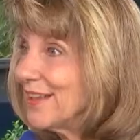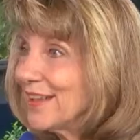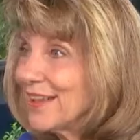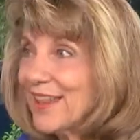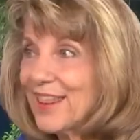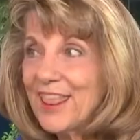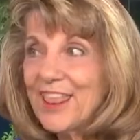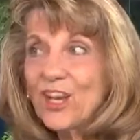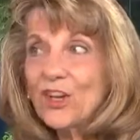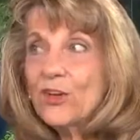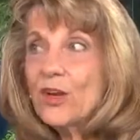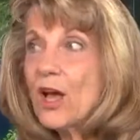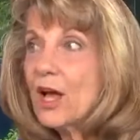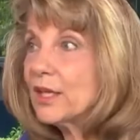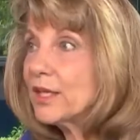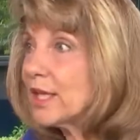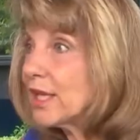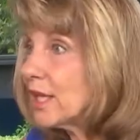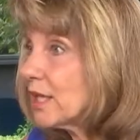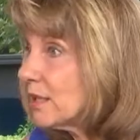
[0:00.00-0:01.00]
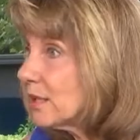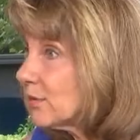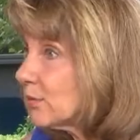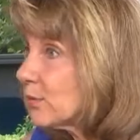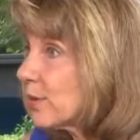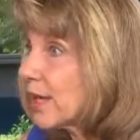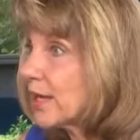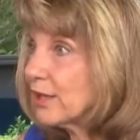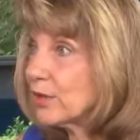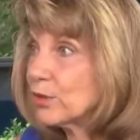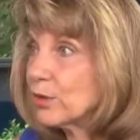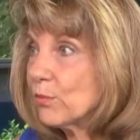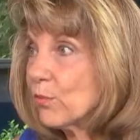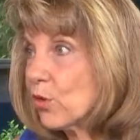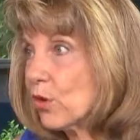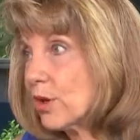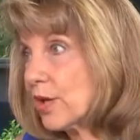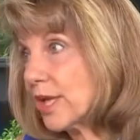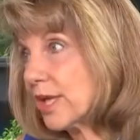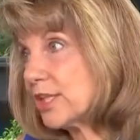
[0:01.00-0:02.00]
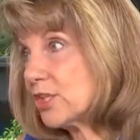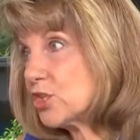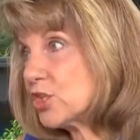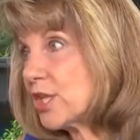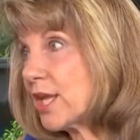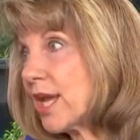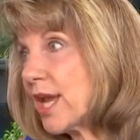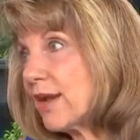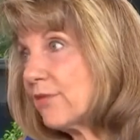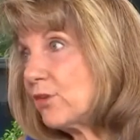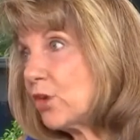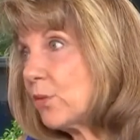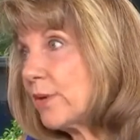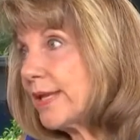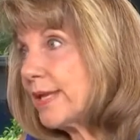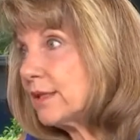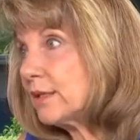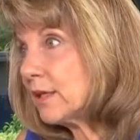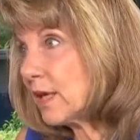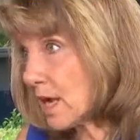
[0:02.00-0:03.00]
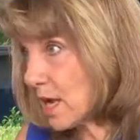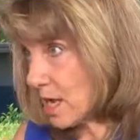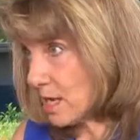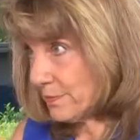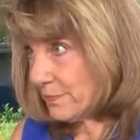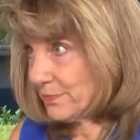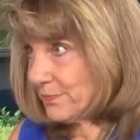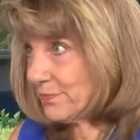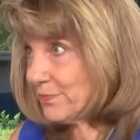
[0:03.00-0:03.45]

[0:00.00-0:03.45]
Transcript: They're not getting a regular mortgage. They have no income.